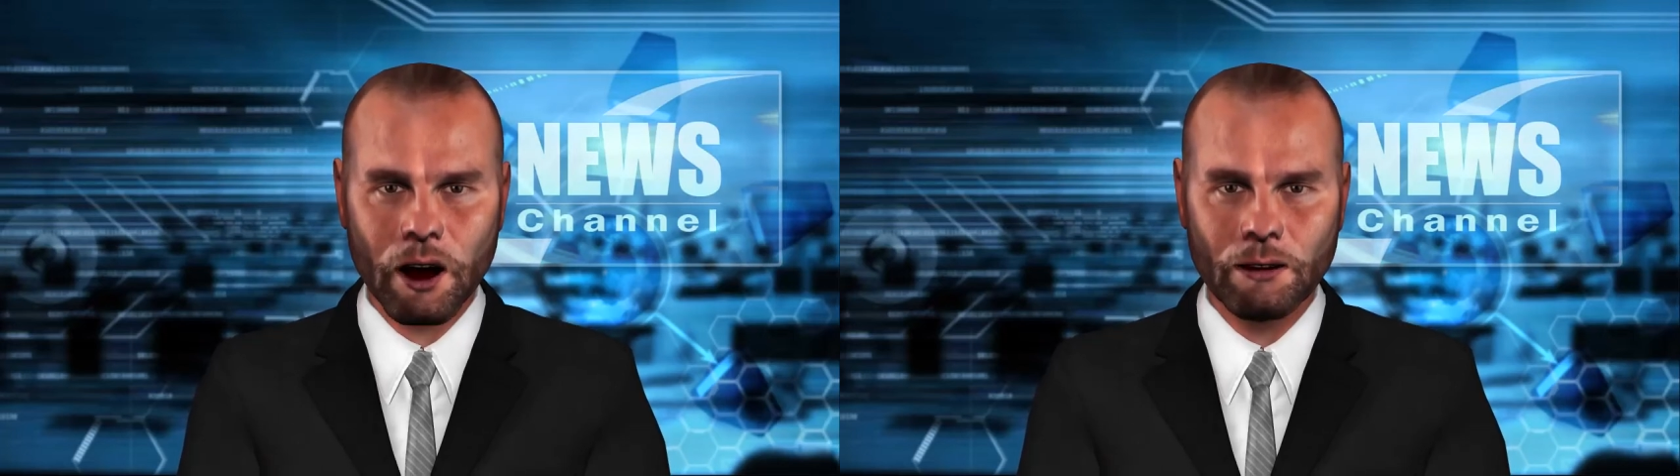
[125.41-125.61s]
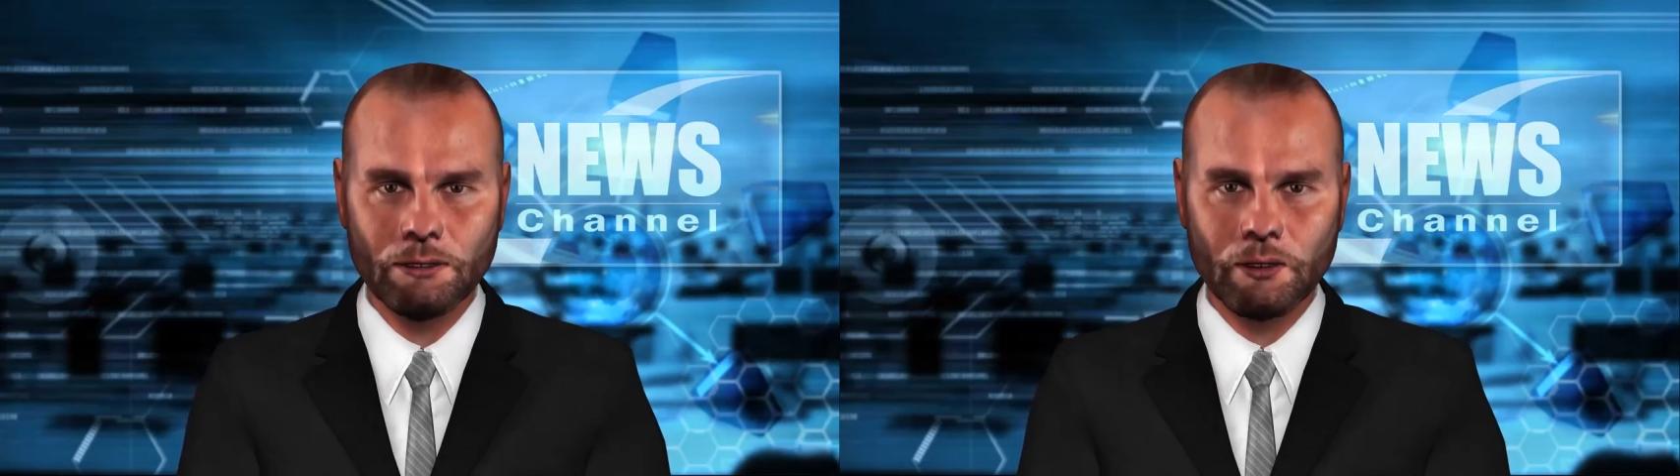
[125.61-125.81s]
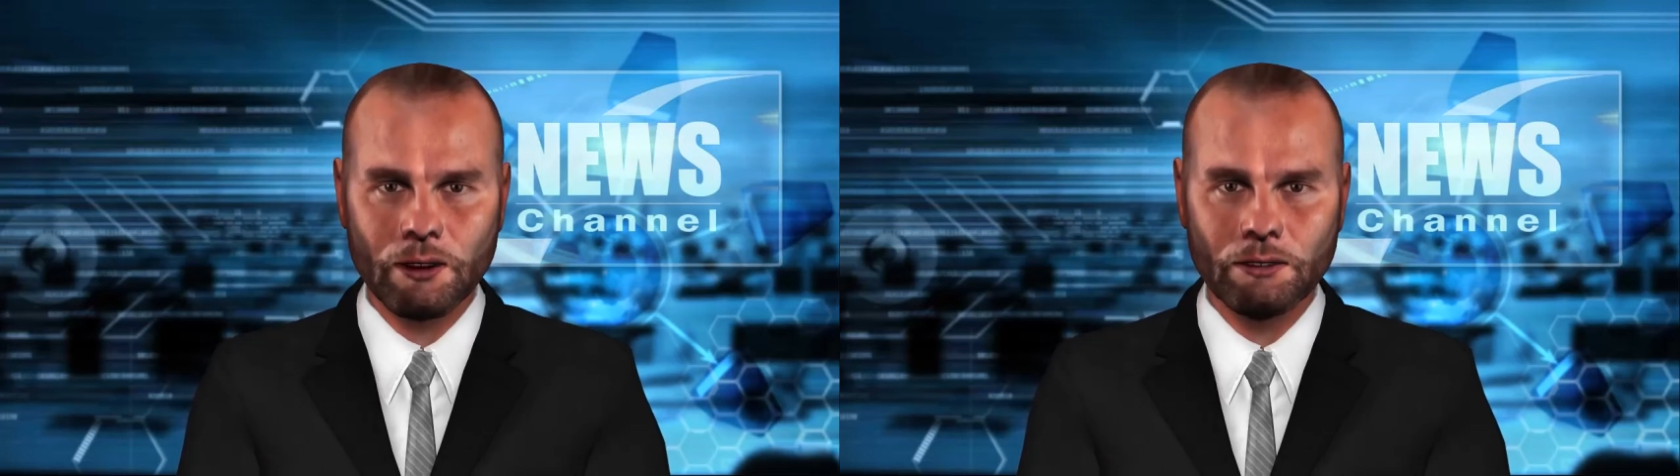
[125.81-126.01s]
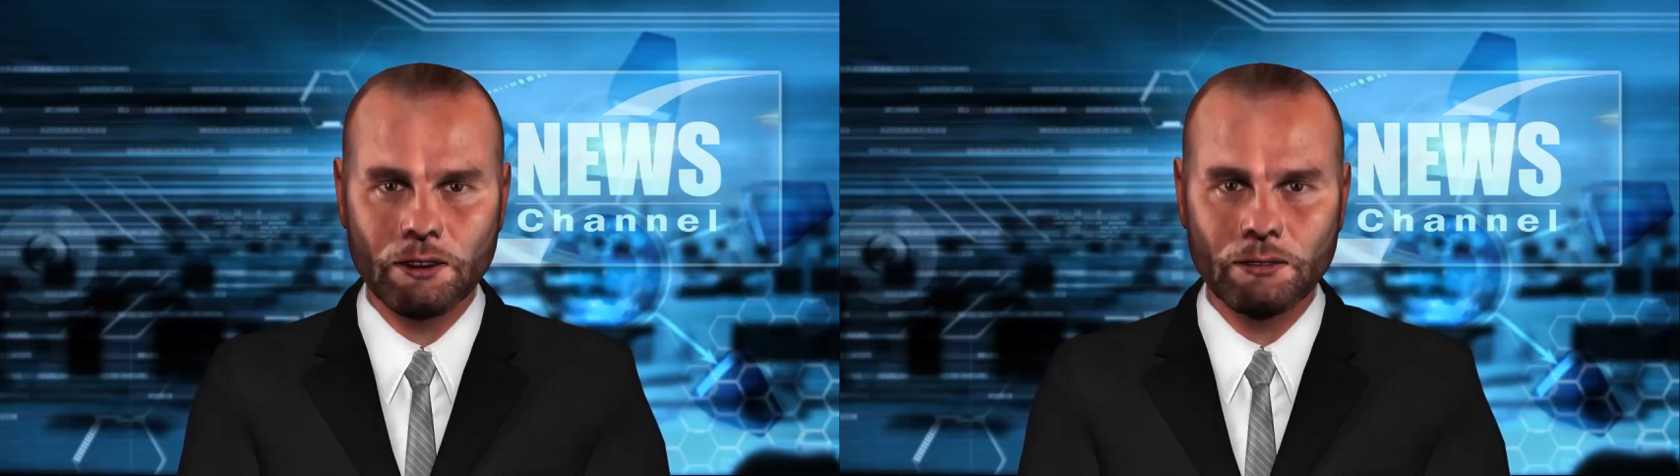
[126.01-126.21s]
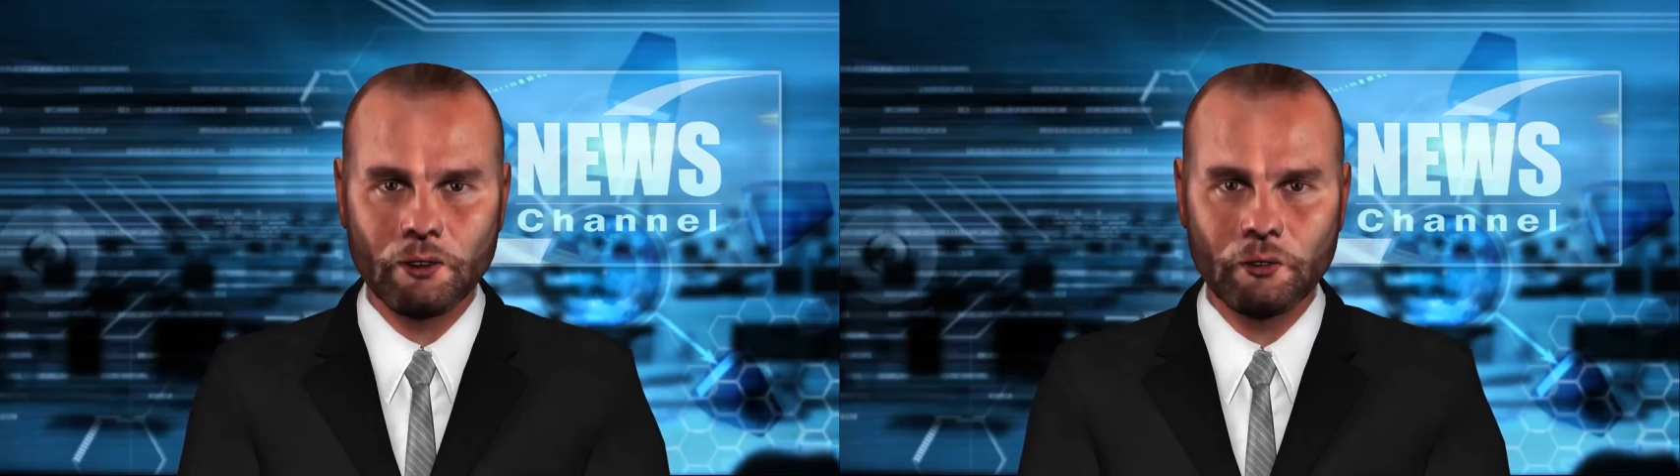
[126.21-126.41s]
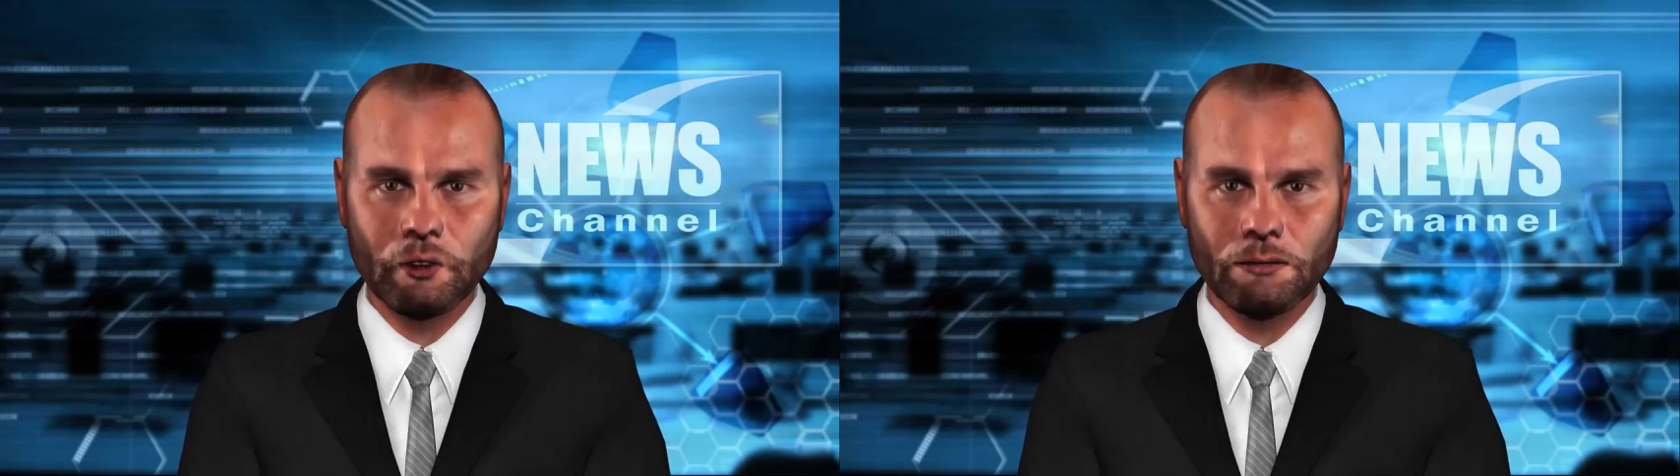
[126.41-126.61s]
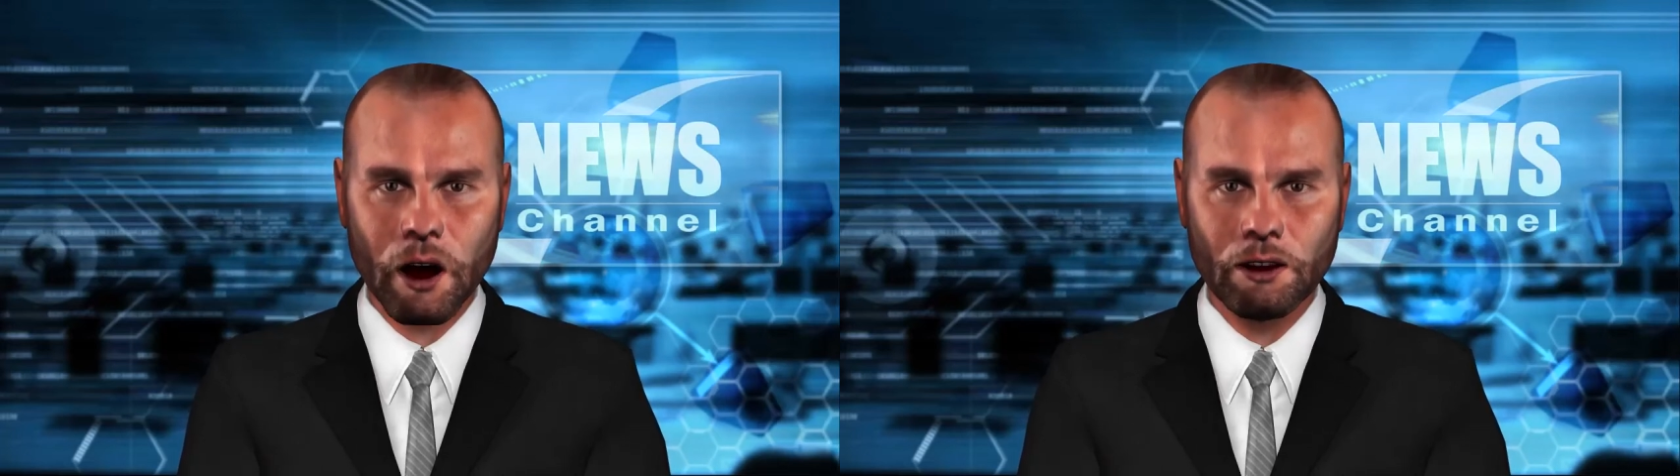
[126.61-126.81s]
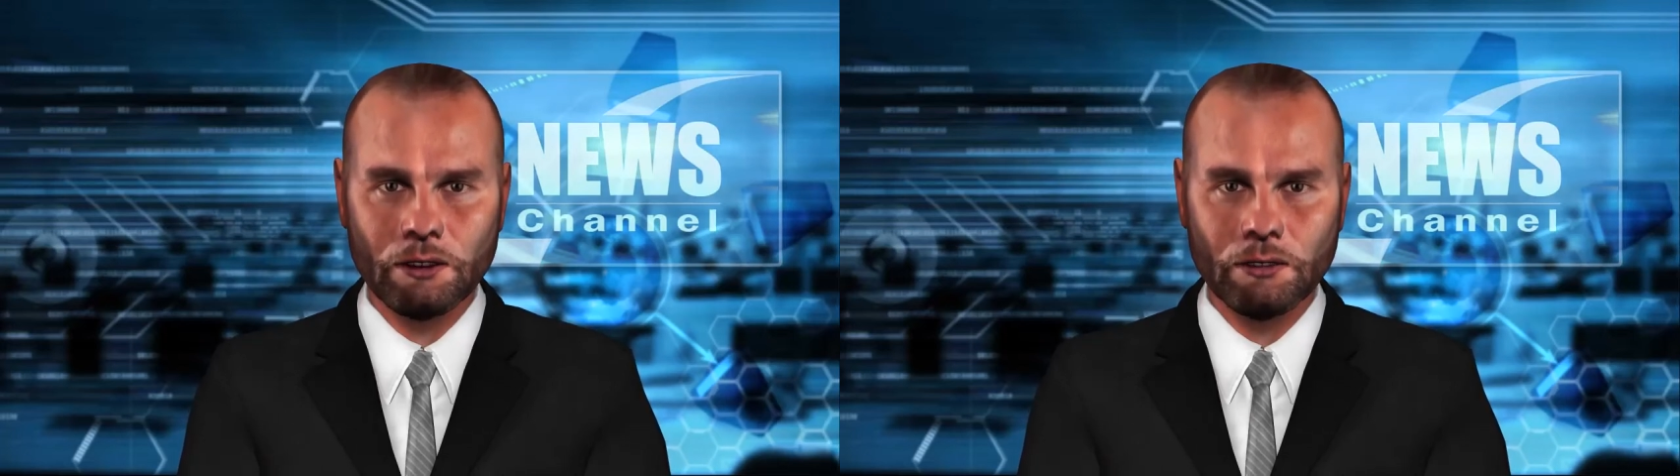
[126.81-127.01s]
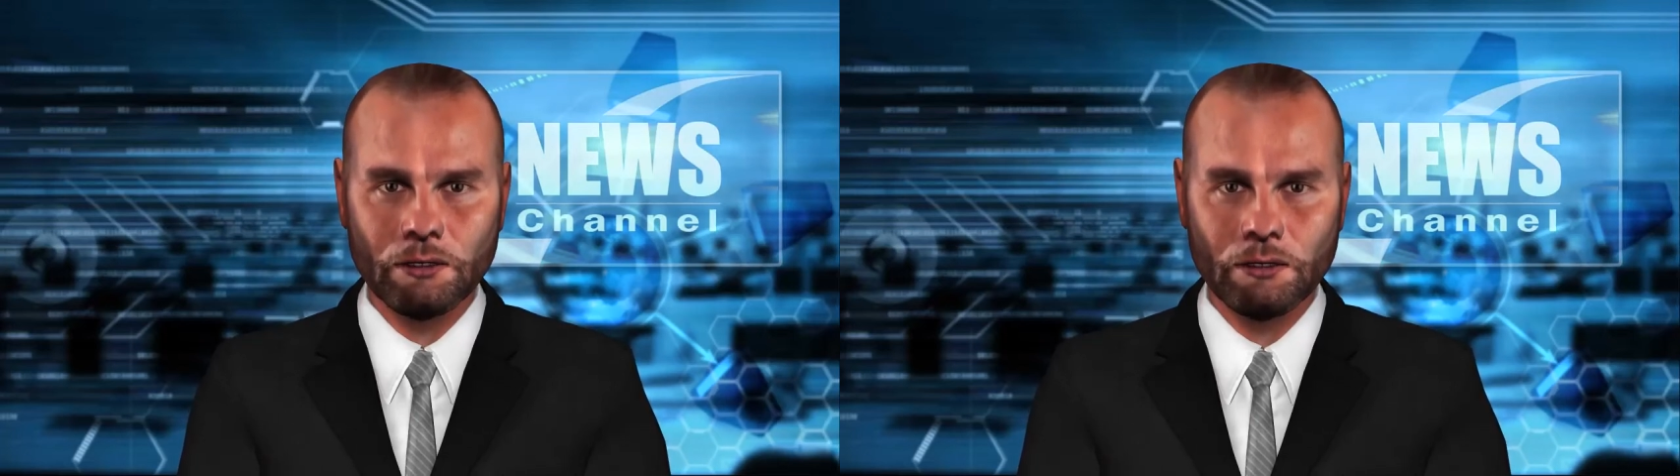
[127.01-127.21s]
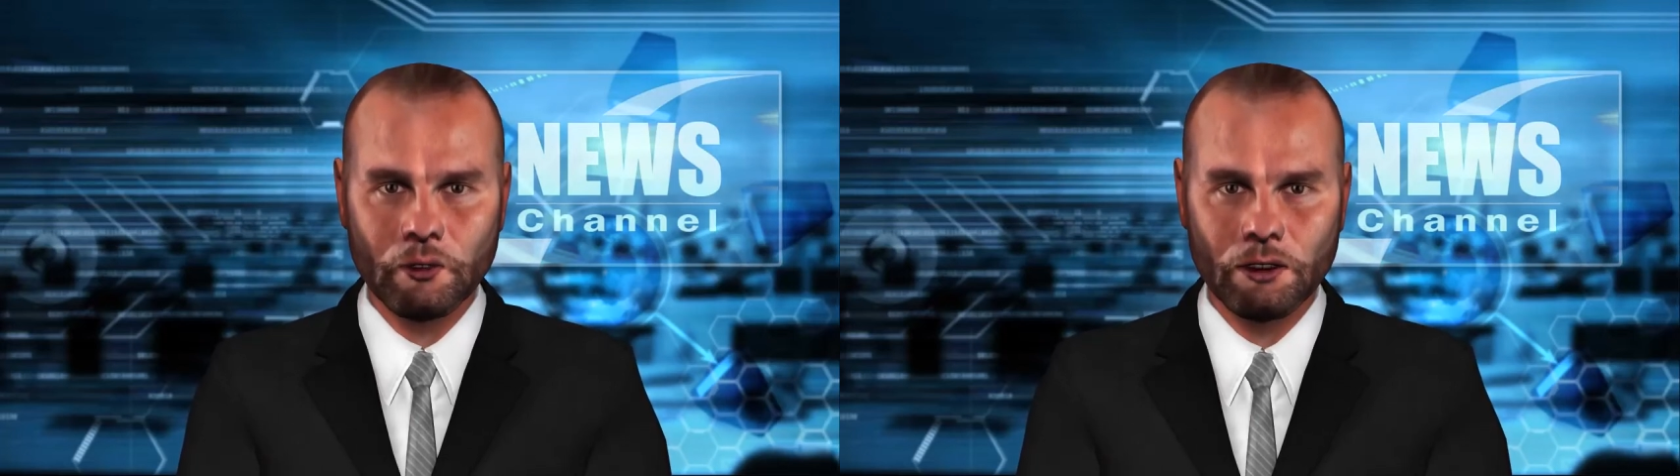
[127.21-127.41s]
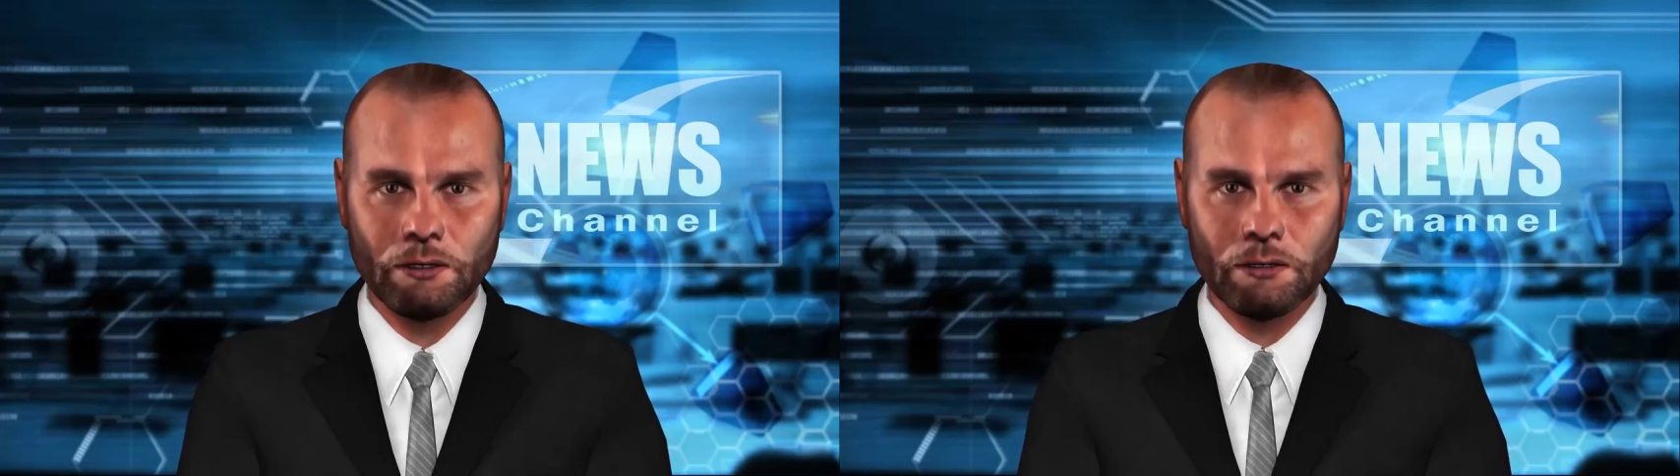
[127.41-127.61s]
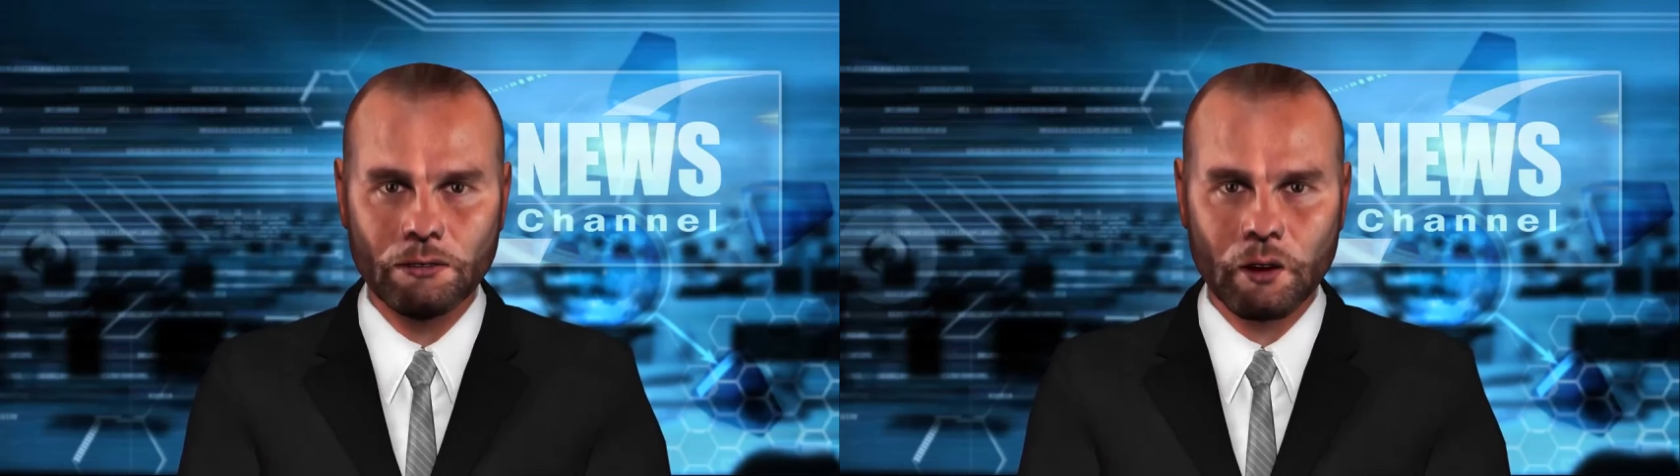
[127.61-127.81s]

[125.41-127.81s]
125 million,